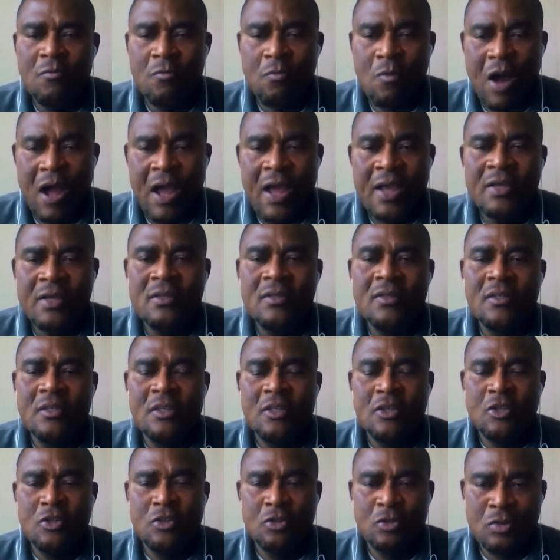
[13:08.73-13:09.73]
while
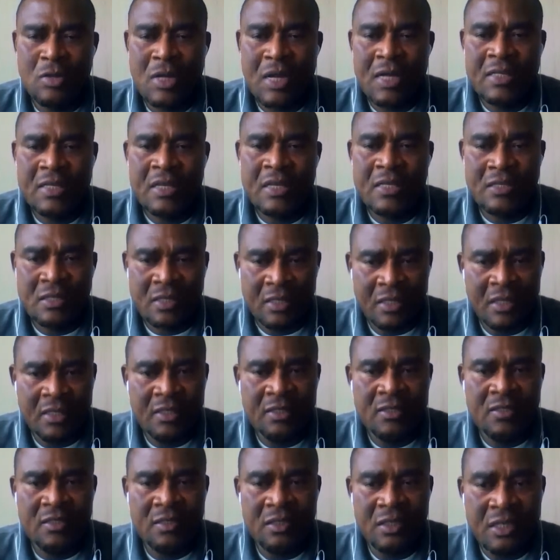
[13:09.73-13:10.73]
United
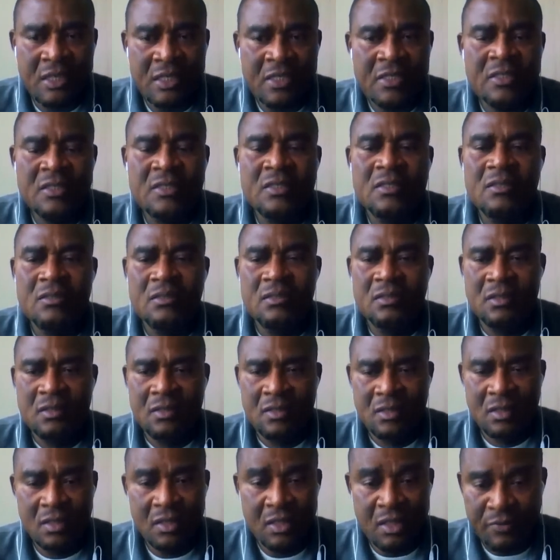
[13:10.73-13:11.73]
States is
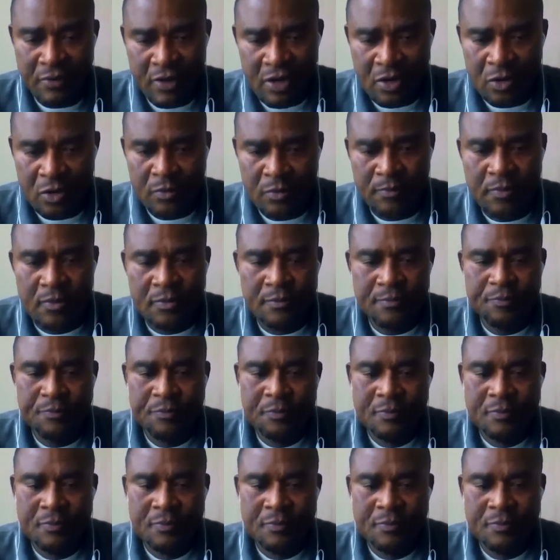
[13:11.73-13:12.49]
developed.